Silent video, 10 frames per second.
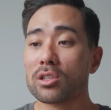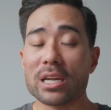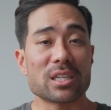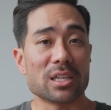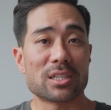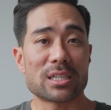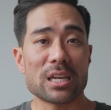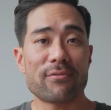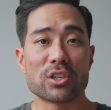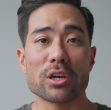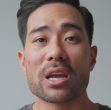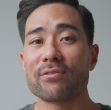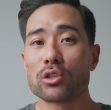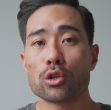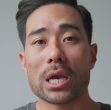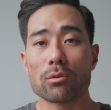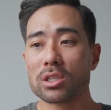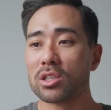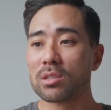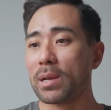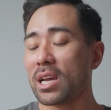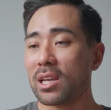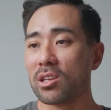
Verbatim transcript: So as you can see, if you don't have two hours to spare,